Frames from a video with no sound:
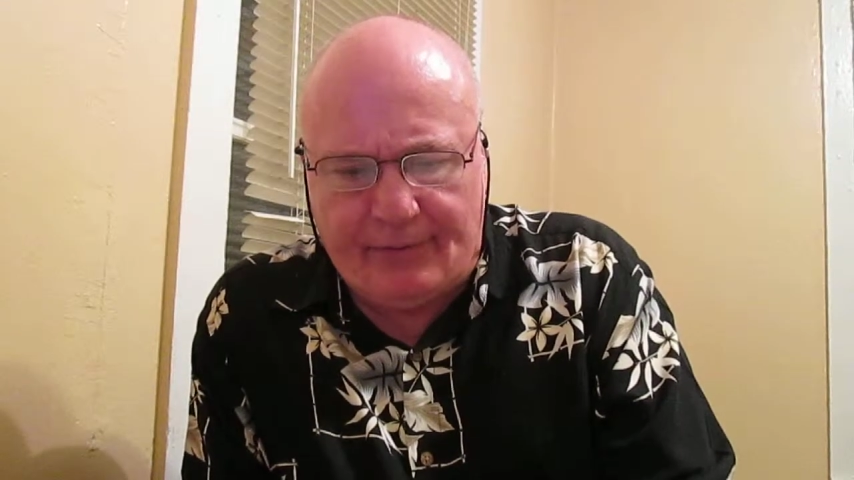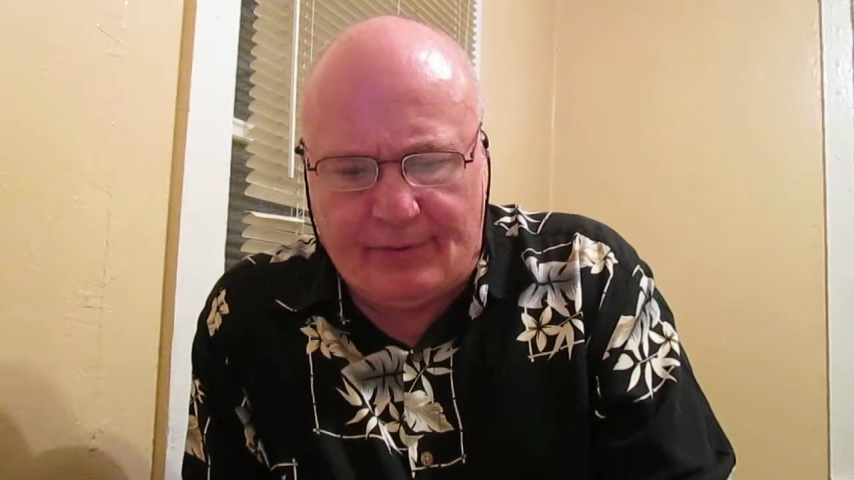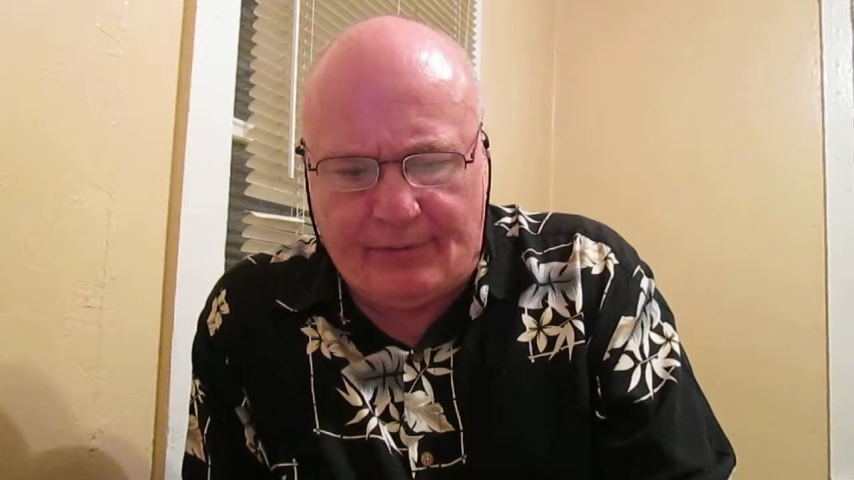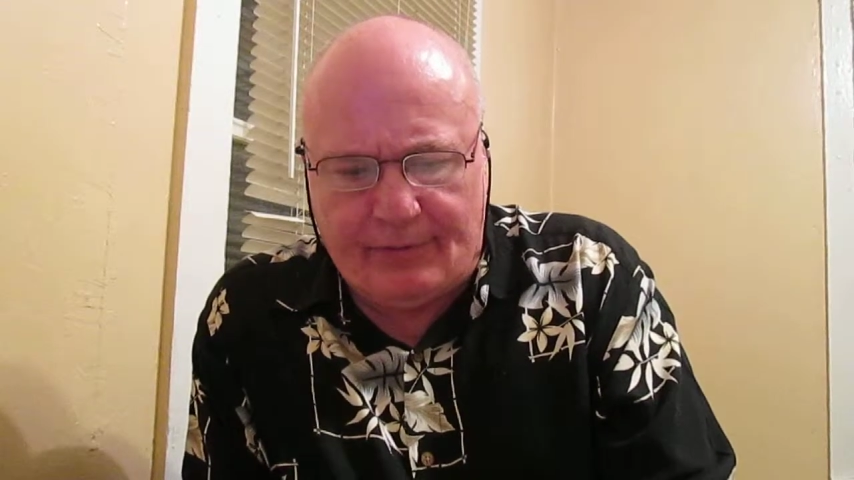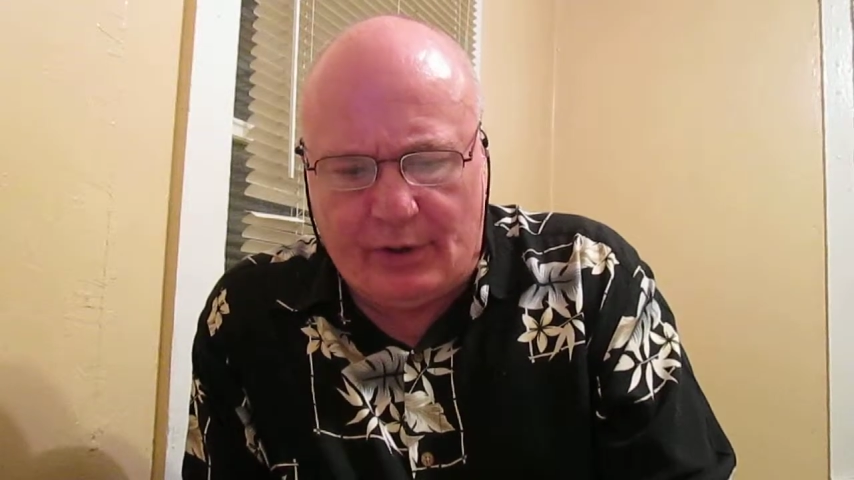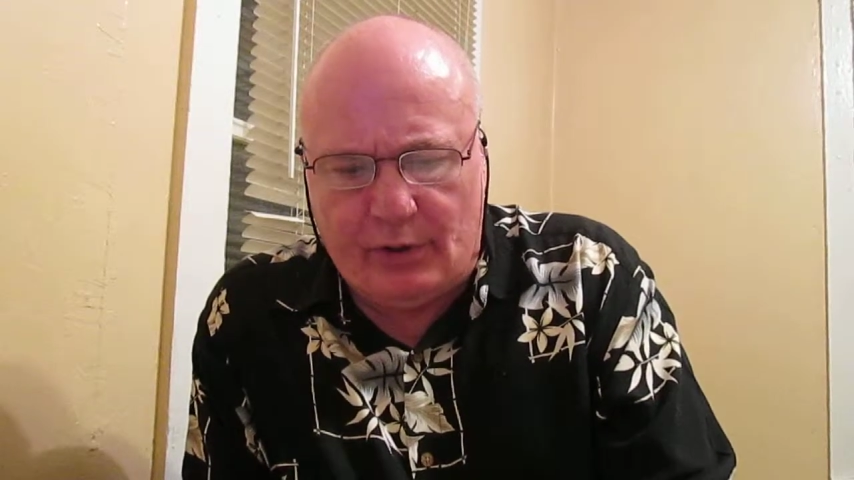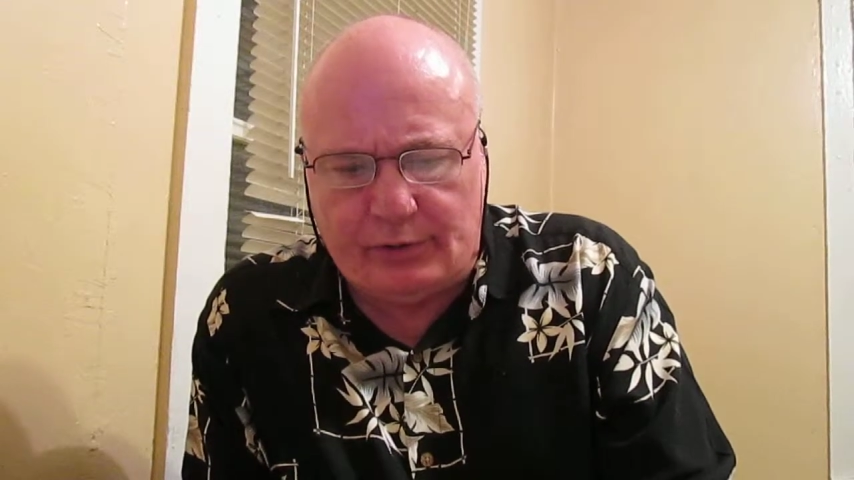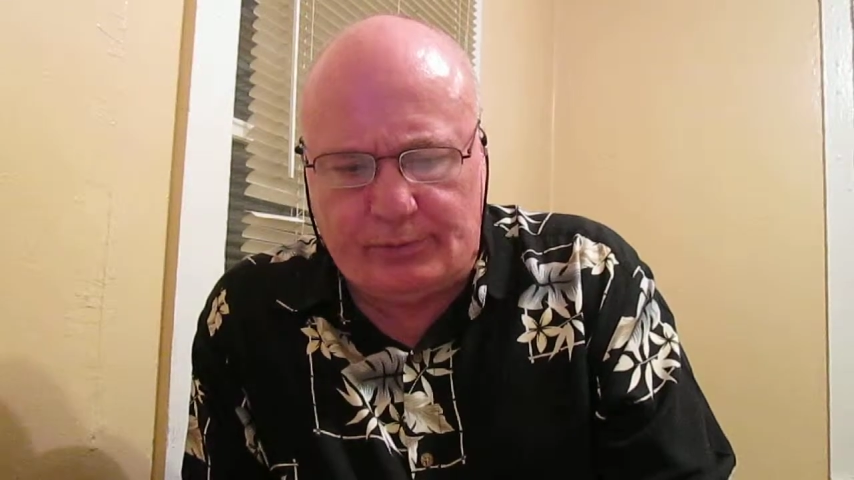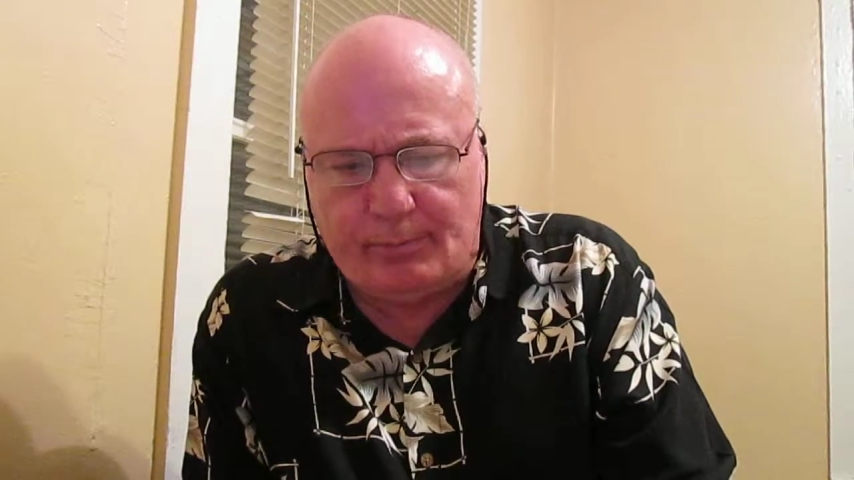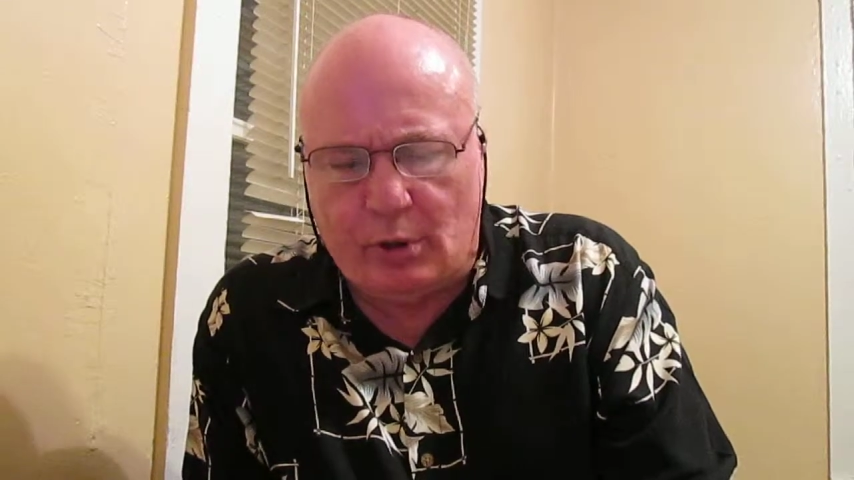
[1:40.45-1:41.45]
of
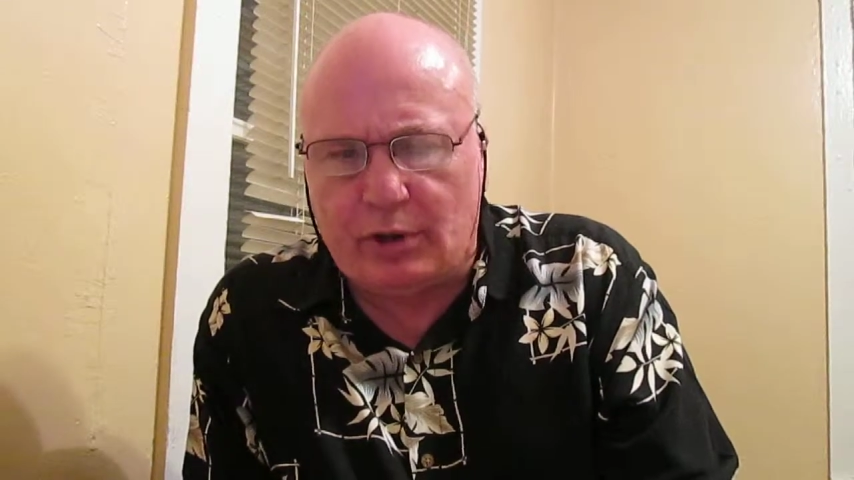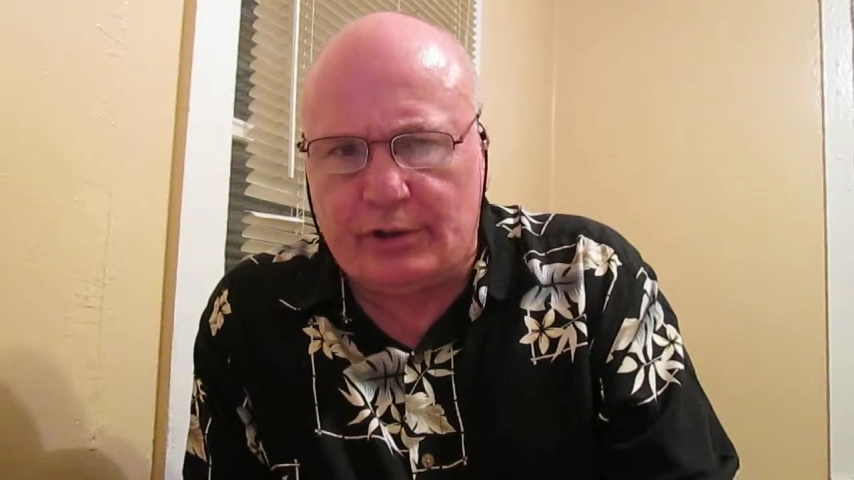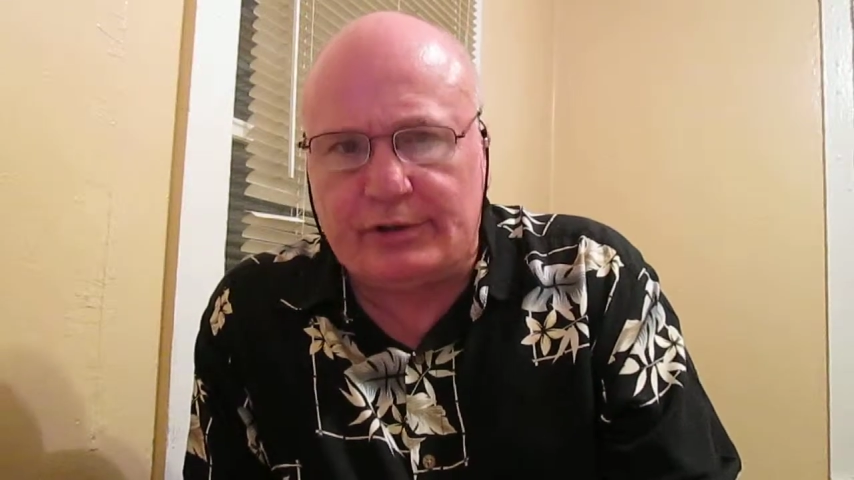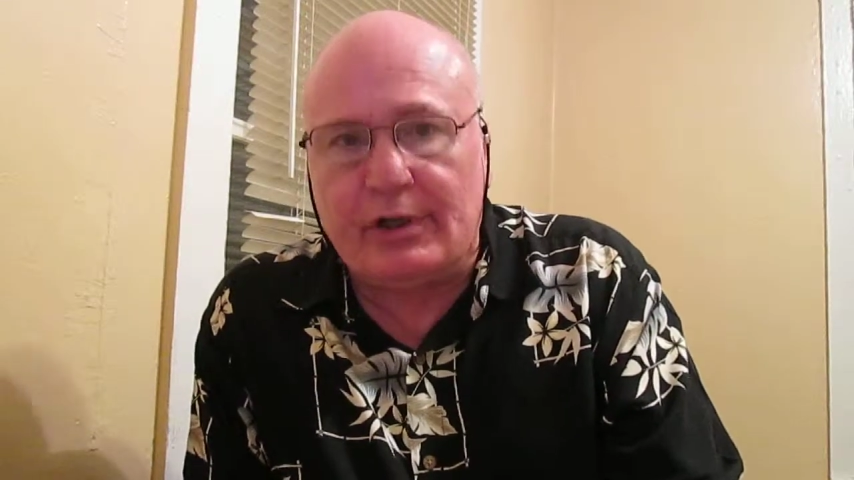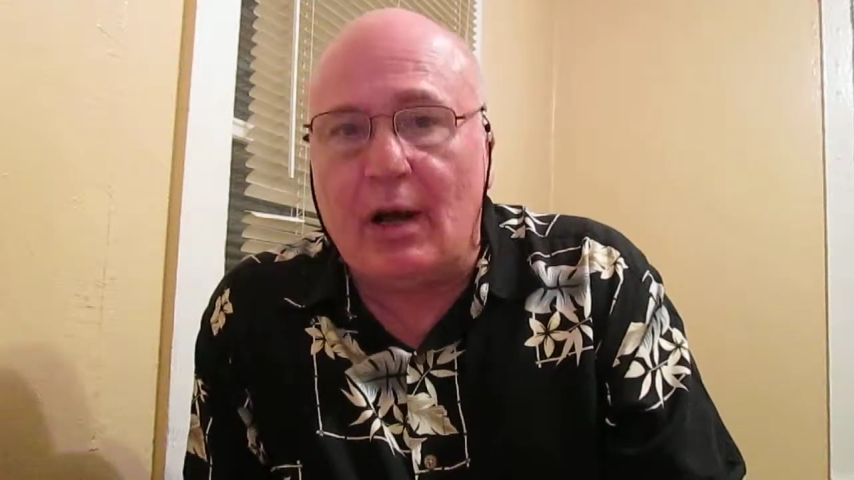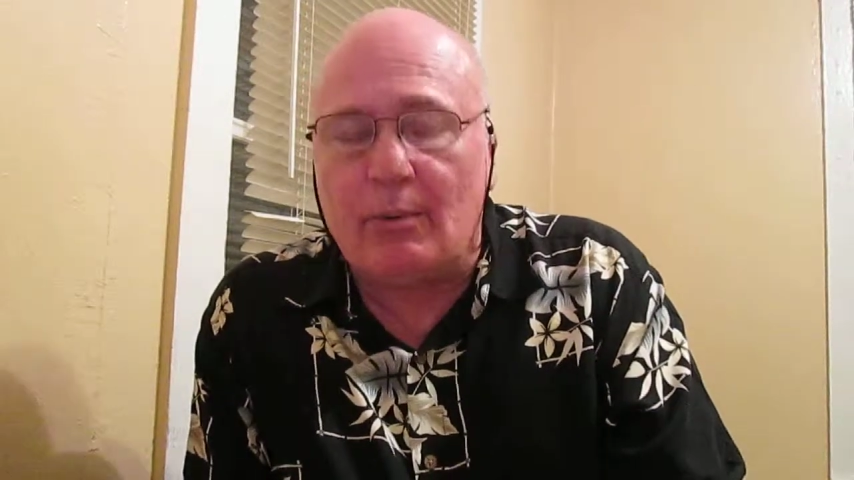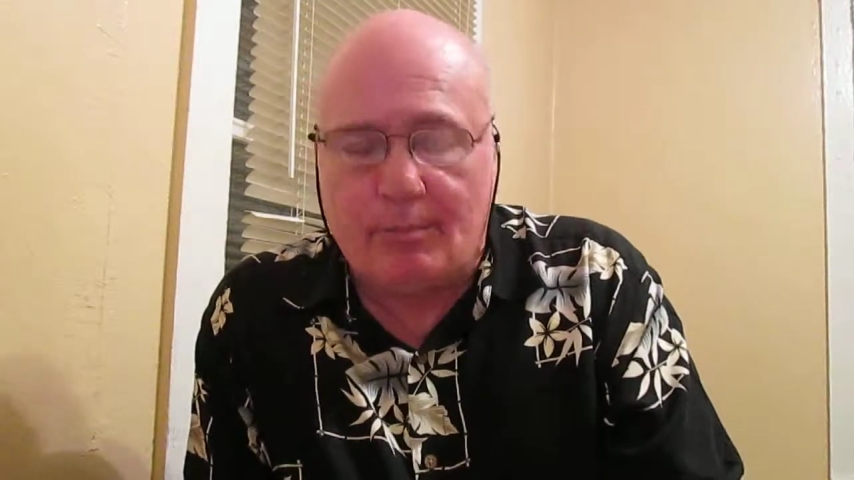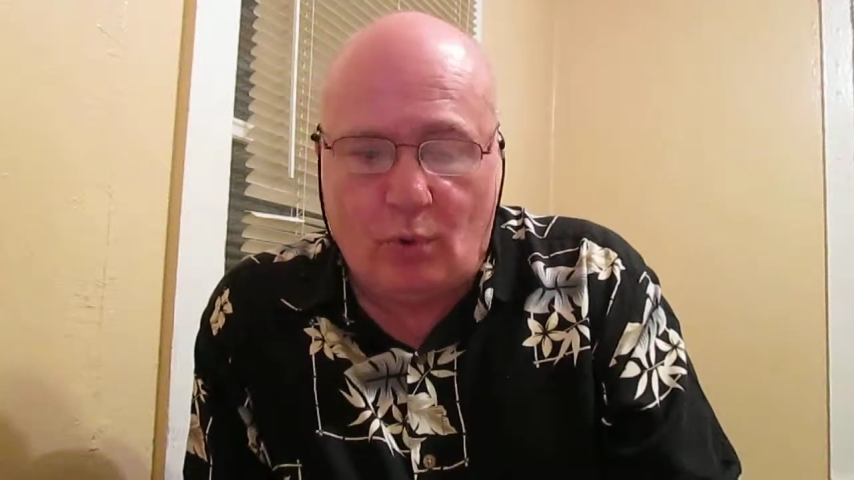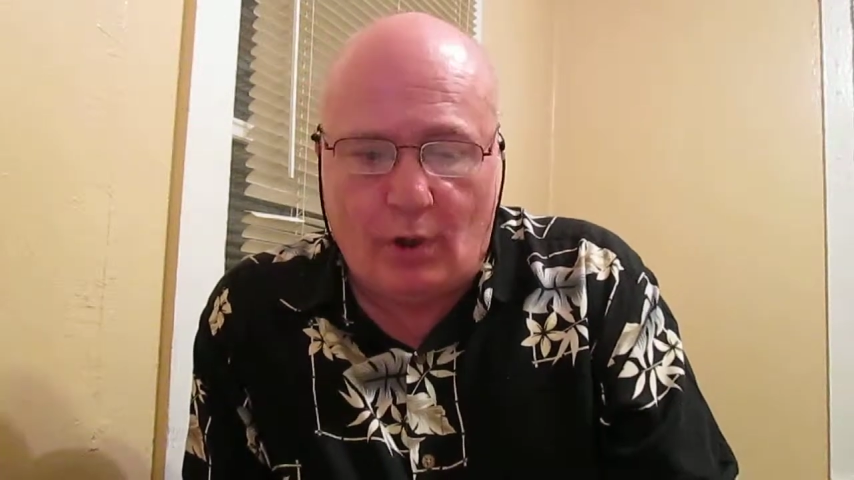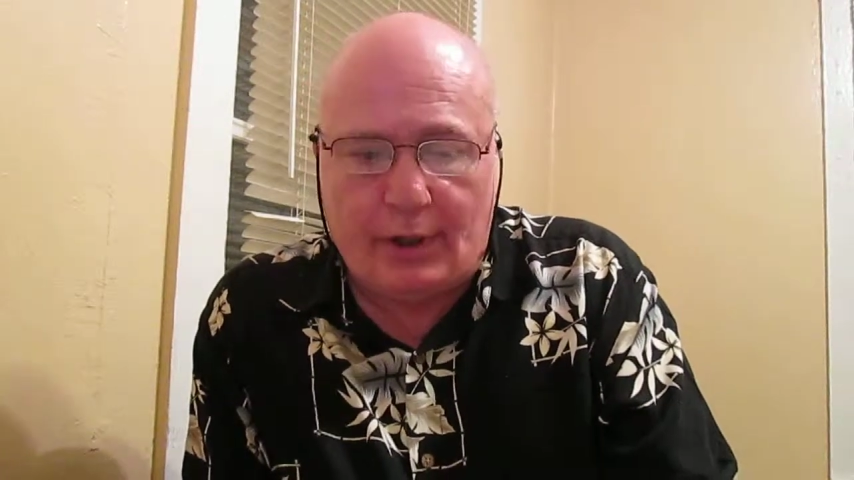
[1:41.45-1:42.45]
those murders are not
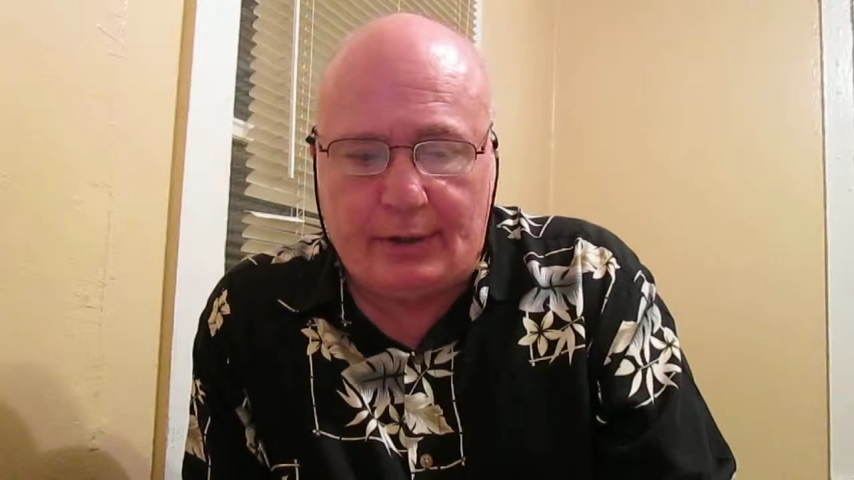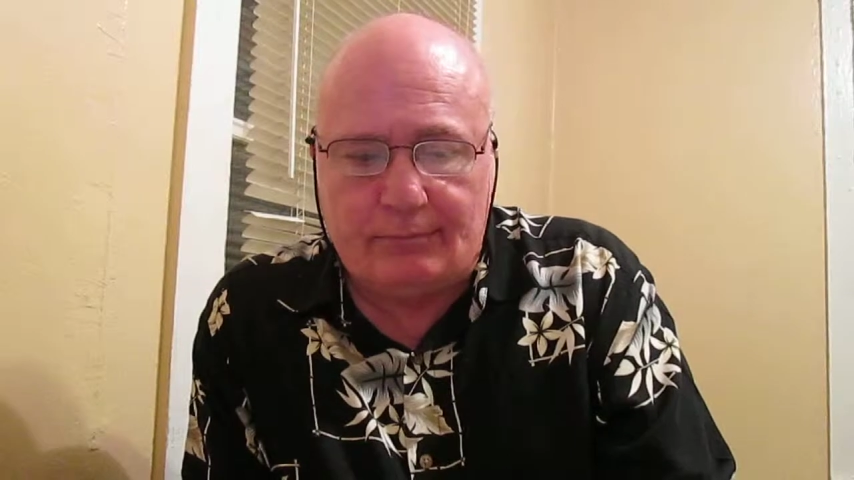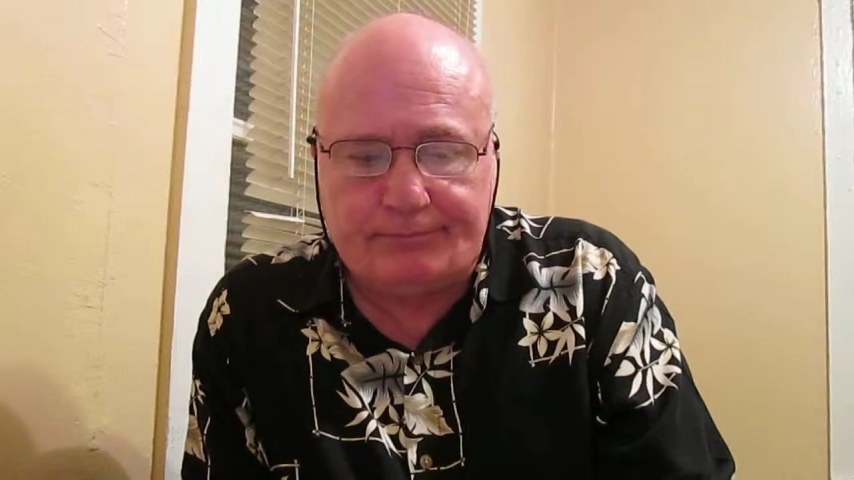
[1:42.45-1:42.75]
reported.